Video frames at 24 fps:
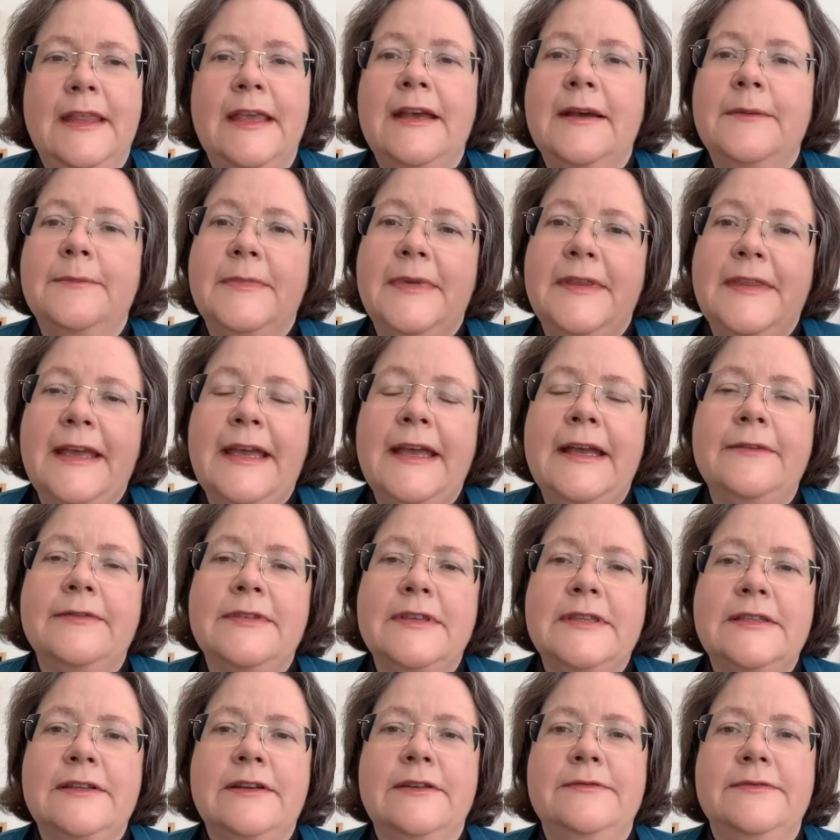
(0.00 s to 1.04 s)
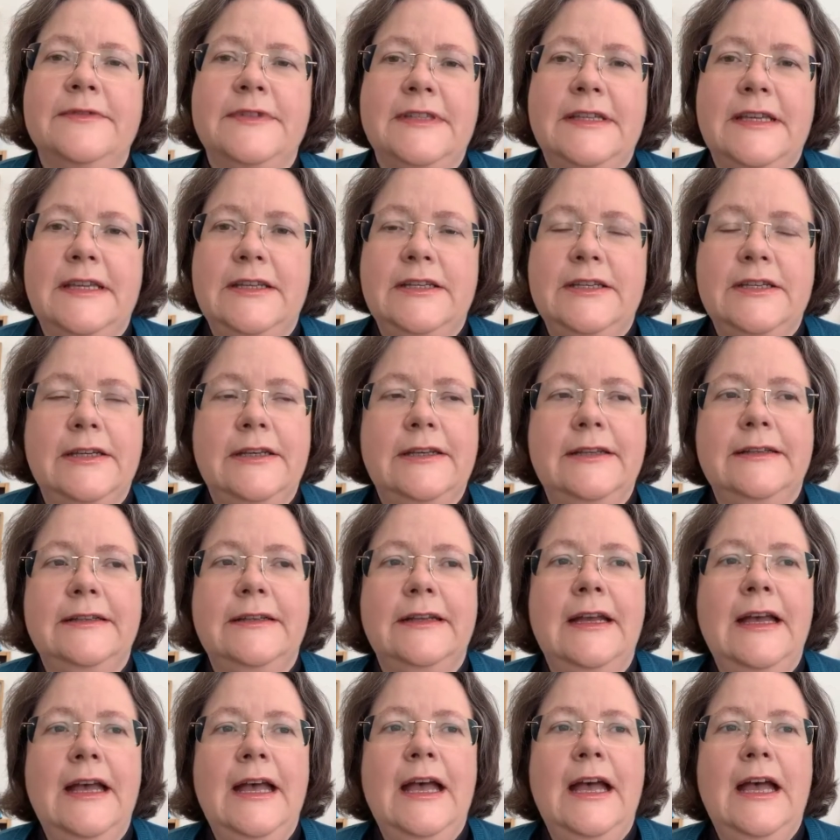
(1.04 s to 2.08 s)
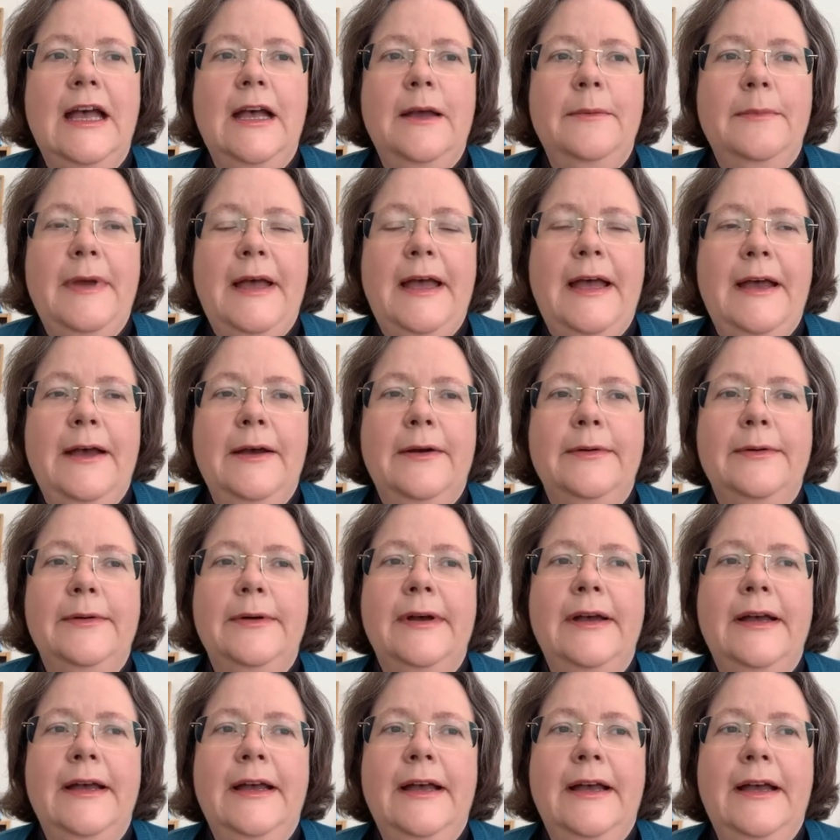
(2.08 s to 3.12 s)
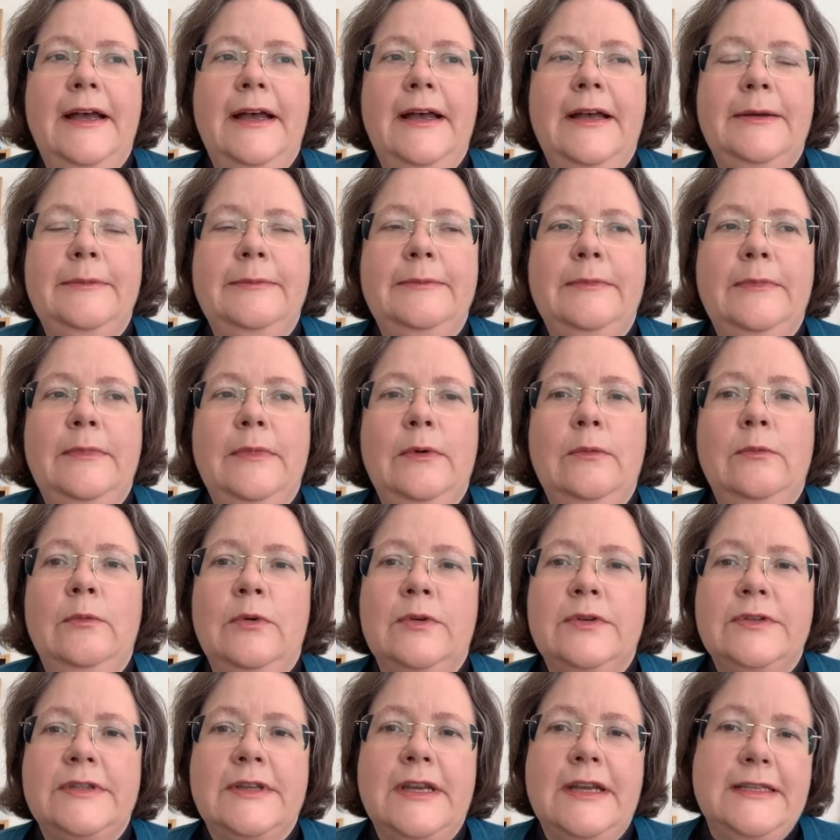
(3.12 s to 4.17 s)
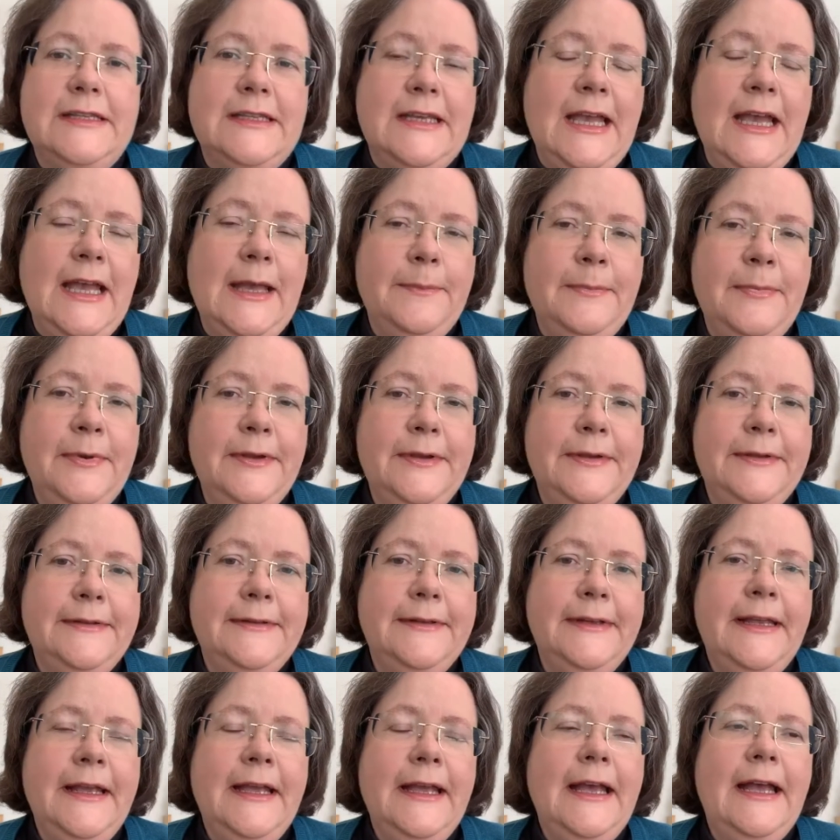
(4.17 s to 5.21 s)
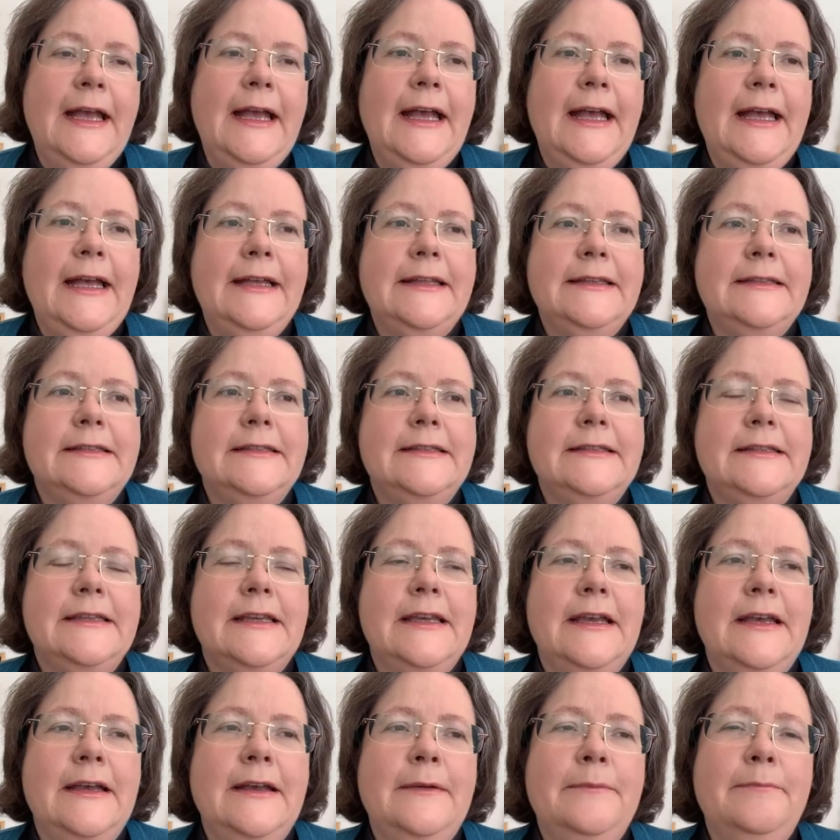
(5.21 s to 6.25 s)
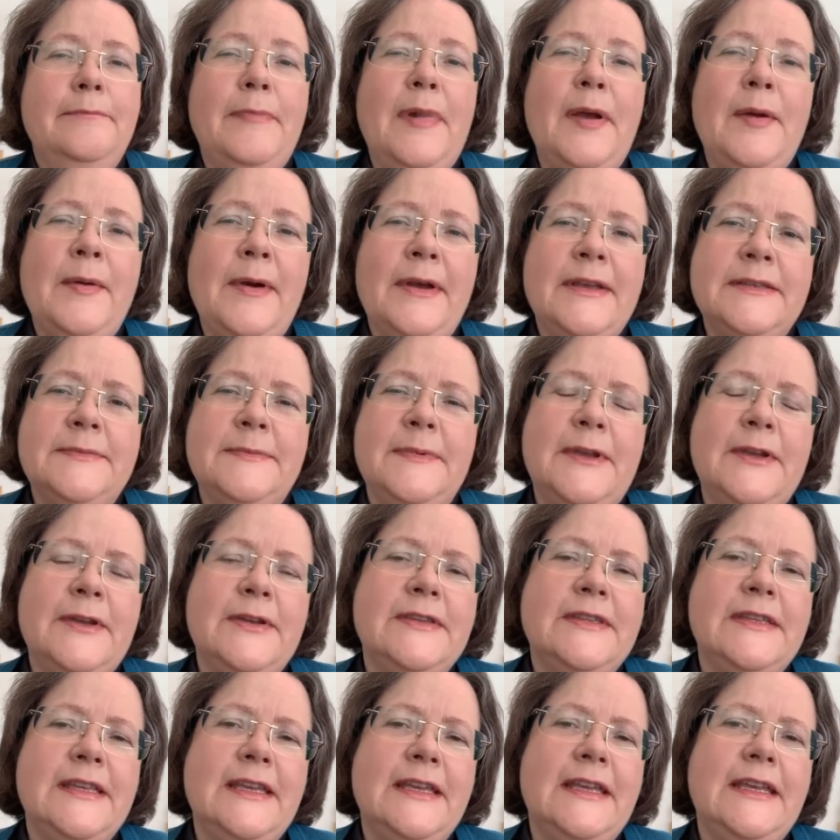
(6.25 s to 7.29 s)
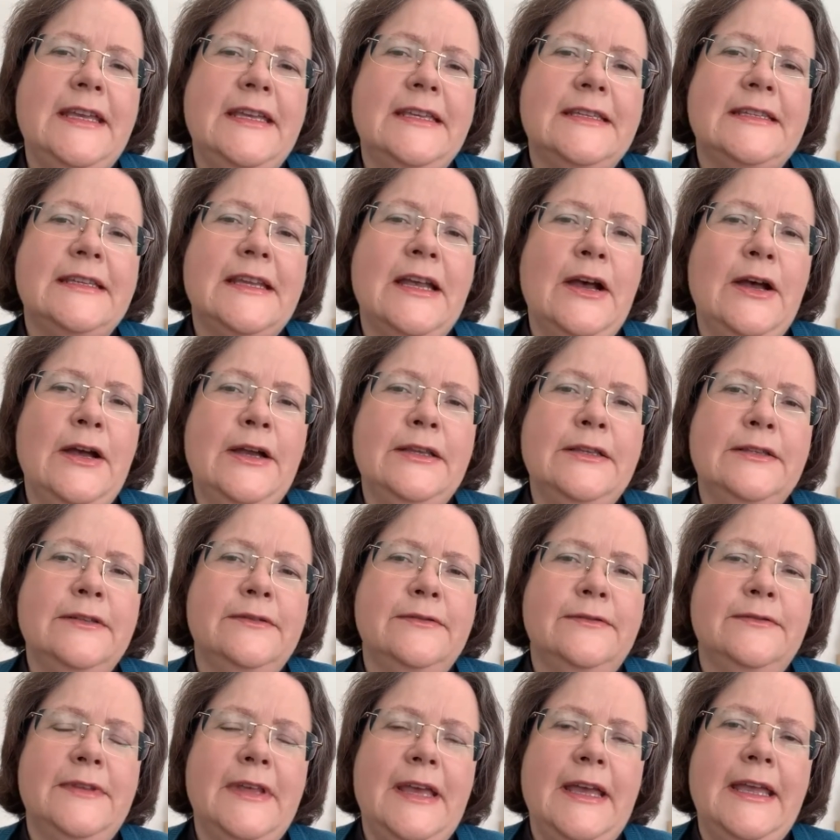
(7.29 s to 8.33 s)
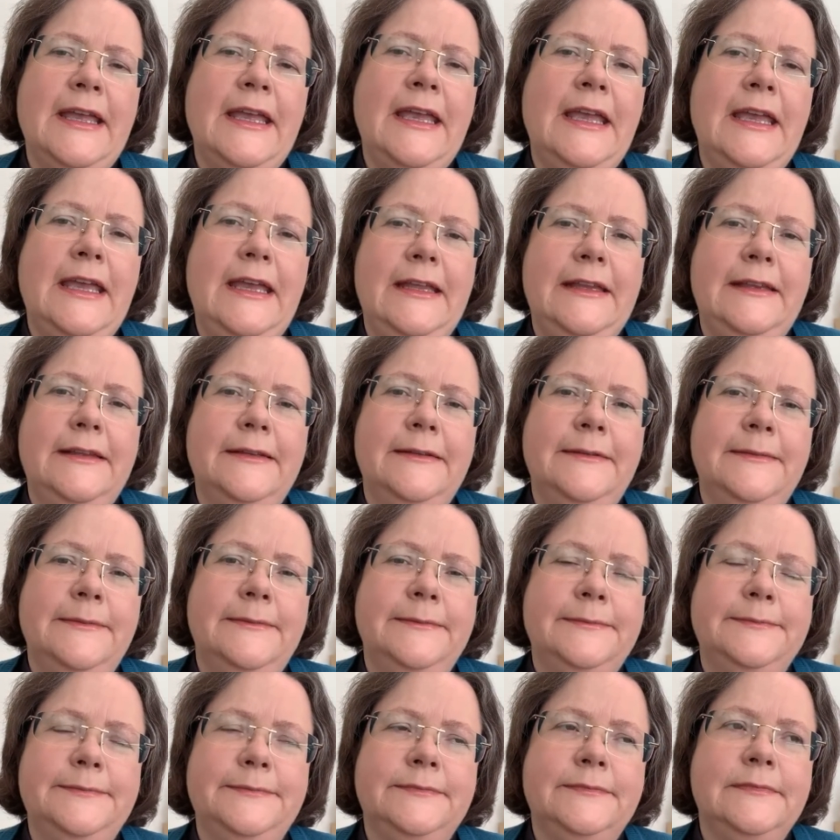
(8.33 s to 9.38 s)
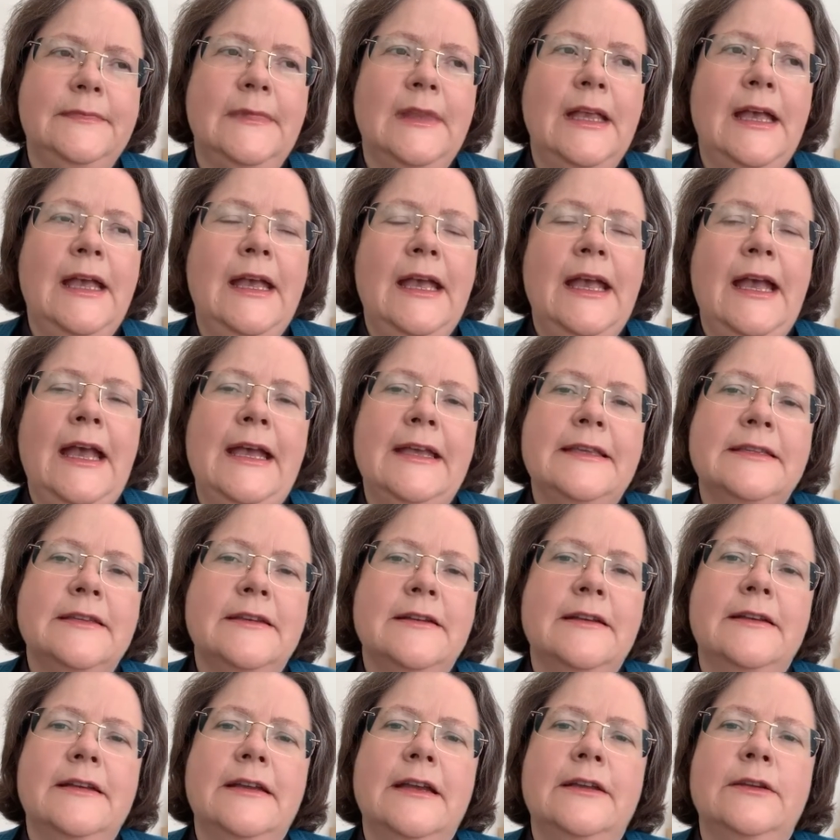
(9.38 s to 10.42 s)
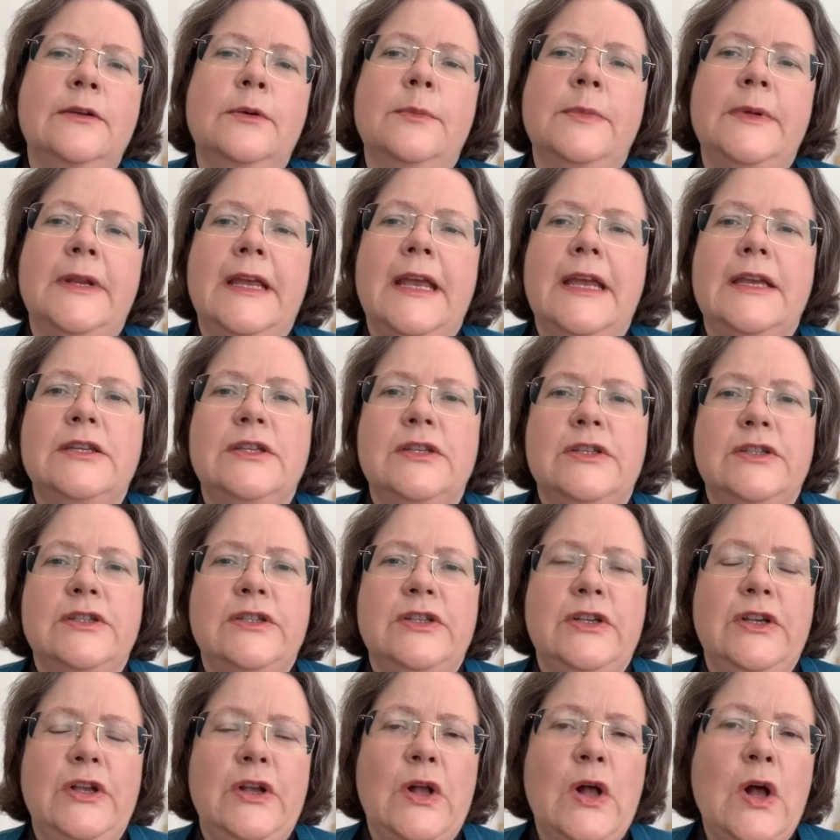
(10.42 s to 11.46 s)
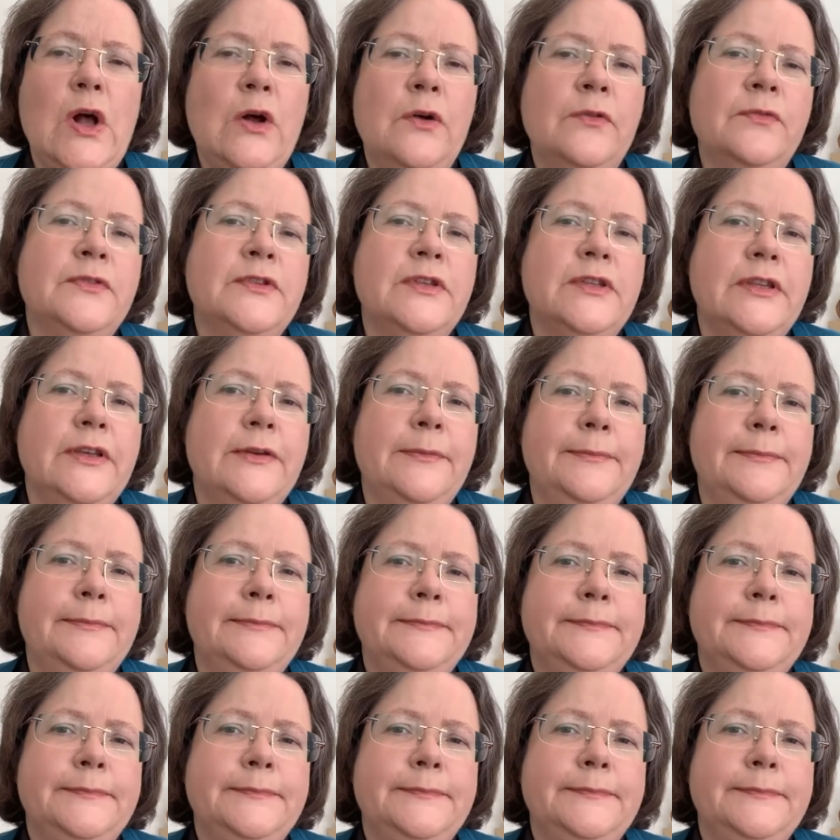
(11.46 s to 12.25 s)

But they have this conversation about what's going to happen. And Boaz, because he is kind of their kin, has an obligation to look after them.